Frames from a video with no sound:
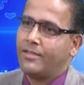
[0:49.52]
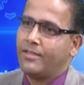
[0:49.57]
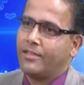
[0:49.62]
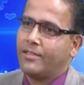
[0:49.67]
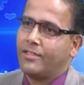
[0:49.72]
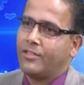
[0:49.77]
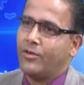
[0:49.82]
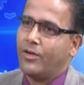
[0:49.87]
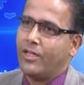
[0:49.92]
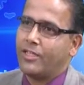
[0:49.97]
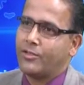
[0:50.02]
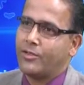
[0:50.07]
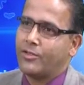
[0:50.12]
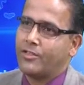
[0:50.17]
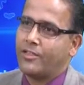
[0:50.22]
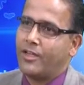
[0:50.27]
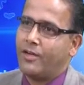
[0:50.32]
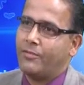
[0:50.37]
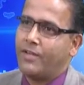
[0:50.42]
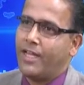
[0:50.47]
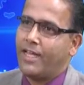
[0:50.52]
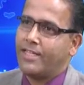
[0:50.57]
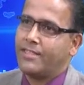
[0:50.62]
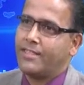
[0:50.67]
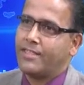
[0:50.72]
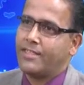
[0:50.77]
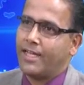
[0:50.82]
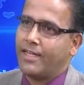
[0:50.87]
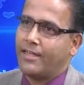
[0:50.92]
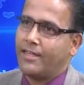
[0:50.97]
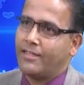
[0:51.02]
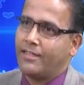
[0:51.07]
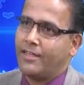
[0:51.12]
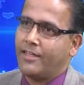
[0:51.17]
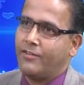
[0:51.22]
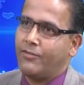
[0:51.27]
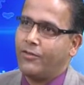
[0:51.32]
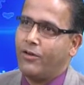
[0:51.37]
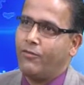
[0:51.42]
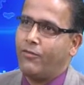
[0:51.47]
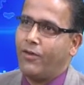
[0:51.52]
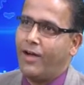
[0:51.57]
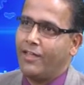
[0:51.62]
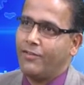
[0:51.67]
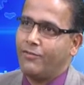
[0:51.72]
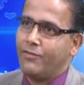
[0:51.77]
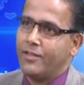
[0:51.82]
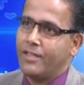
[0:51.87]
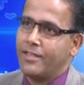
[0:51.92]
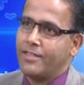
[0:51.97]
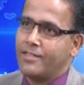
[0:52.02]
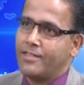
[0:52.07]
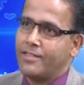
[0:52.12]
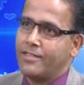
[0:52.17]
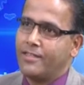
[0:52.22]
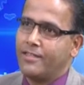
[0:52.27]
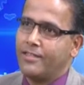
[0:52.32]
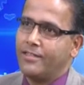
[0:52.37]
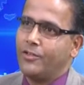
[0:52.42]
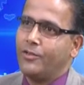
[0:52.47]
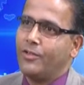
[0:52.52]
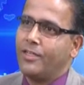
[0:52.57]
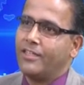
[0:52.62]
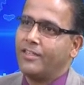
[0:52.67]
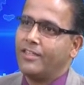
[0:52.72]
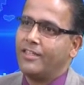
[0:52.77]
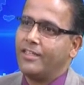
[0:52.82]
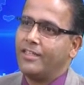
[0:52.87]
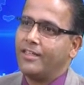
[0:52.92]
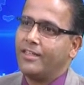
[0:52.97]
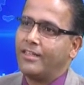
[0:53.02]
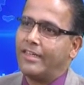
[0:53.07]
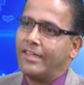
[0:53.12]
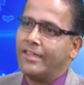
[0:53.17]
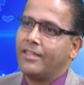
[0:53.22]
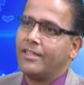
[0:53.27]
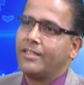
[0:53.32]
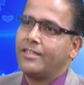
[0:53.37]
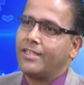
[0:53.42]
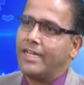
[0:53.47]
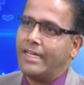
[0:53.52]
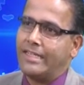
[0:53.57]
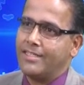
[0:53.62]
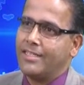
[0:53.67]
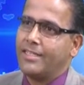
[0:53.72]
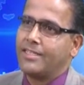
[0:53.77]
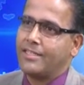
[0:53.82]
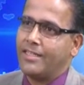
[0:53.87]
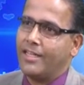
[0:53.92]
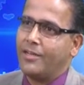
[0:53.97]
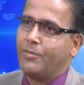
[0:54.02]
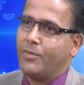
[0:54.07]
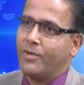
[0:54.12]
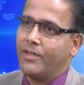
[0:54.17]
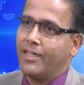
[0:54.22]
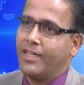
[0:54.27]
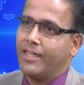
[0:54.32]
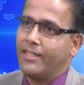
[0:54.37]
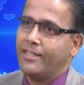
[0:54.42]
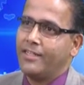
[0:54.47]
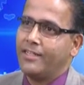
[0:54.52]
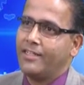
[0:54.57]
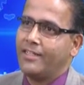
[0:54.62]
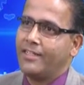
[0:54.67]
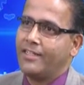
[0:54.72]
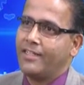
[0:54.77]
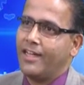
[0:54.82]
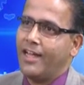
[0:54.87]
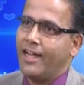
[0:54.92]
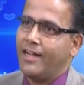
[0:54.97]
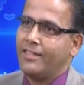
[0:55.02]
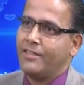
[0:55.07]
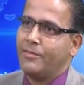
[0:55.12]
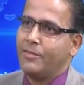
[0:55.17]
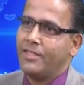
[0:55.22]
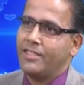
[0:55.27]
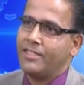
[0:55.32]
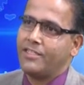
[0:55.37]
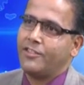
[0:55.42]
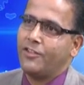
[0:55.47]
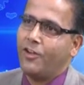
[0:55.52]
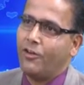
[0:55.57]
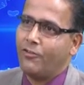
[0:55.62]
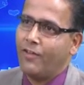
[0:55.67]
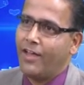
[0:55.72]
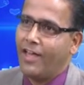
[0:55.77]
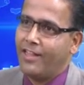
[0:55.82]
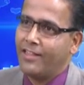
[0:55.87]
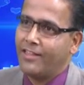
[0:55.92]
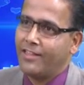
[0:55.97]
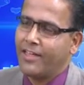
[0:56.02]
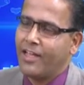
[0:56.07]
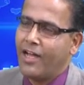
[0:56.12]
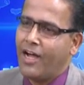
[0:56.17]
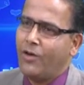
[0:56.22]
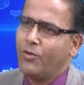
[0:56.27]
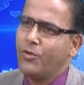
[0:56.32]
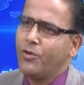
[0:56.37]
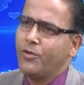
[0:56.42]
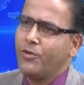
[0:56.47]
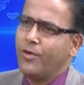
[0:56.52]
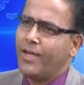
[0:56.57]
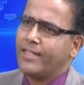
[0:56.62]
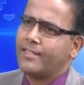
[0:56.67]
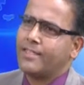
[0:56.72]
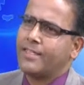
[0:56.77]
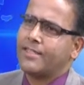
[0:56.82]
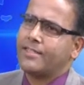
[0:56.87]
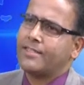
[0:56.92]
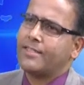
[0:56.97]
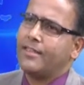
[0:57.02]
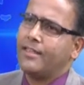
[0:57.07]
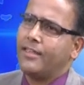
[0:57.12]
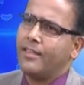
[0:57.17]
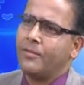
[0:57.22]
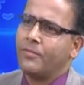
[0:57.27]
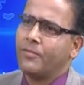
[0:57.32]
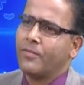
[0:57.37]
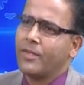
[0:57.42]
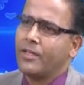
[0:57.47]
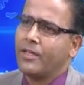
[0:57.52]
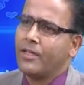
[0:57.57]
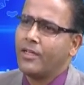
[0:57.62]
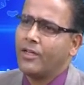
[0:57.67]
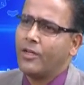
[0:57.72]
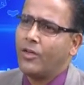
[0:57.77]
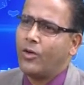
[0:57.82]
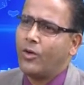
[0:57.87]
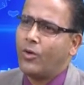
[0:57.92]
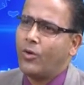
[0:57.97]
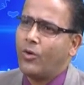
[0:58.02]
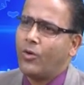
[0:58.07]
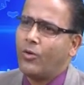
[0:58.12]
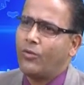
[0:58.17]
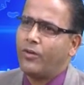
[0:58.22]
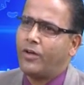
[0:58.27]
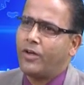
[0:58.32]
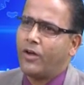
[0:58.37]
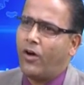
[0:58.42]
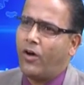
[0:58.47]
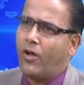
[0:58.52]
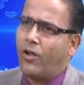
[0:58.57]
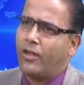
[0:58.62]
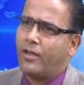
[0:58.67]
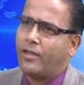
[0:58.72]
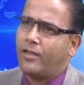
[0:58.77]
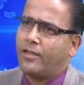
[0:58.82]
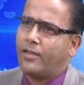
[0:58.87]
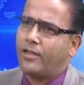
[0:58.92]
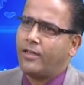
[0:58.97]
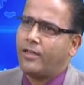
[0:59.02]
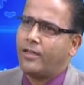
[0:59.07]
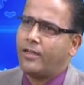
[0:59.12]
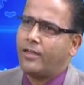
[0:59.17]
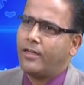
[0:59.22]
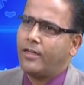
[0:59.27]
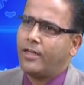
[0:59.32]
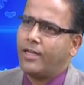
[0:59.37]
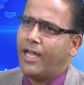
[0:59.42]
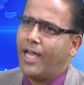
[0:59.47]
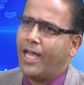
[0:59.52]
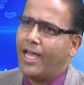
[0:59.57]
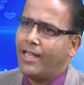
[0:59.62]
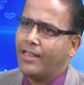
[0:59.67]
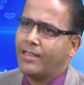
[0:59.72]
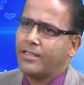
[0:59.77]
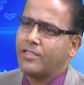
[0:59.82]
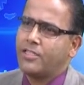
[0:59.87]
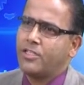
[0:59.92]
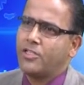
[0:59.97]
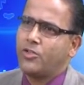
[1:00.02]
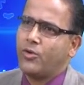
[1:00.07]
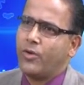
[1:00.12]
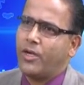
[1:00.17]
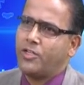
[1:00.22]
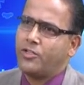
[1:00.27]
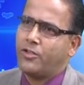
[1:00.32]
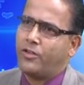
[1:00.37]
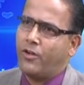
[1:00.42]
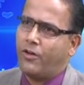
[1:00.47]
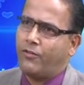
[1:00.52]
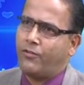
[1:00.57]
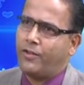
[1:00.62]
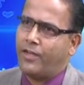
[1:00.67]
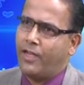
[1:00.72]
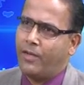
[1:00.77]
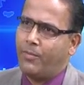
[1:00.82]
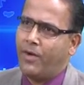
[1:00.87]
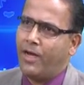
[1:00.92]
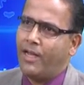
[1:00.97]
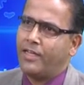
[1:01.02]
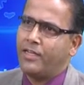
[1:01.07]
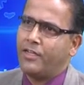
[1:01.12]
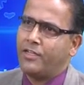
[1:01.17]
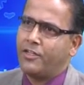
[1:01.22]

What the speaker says: You also served as the secretary for 5 years during the transitional period at the Ministry of Health. How do you assess the overall health situation of Nepal in